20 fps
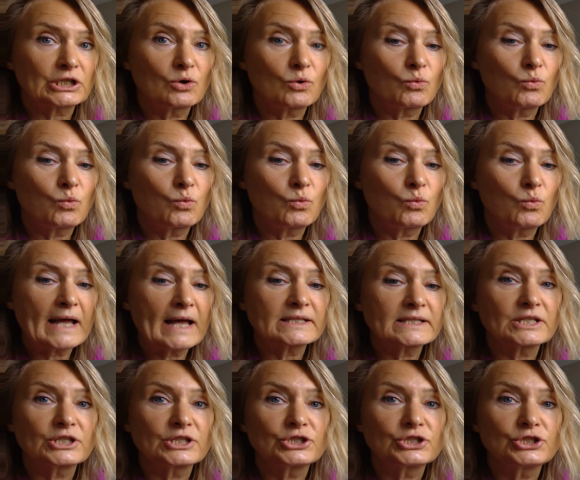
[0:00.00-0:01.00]
What
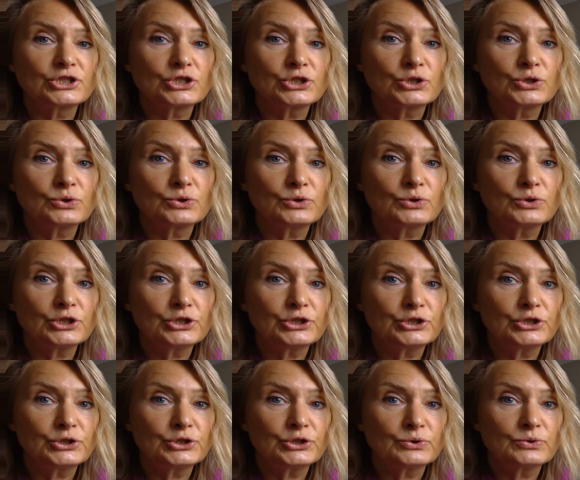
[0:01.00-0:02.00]
do
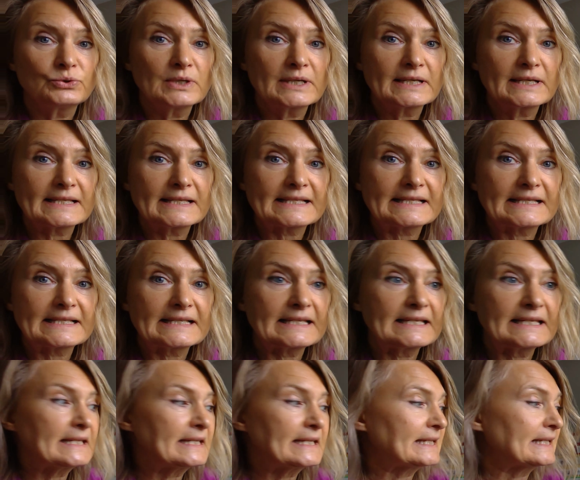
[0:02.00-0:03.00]
you
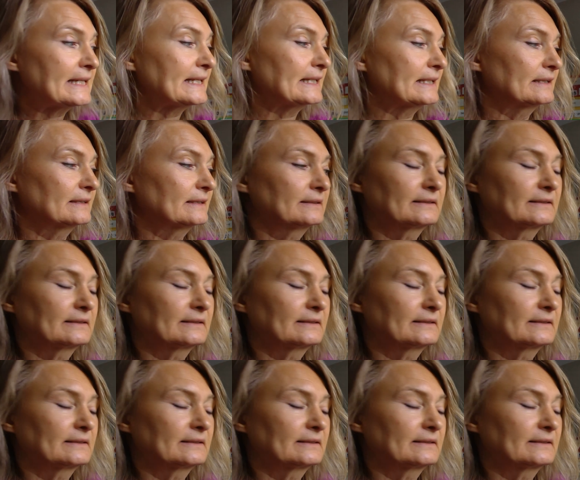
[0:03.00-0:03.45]
see?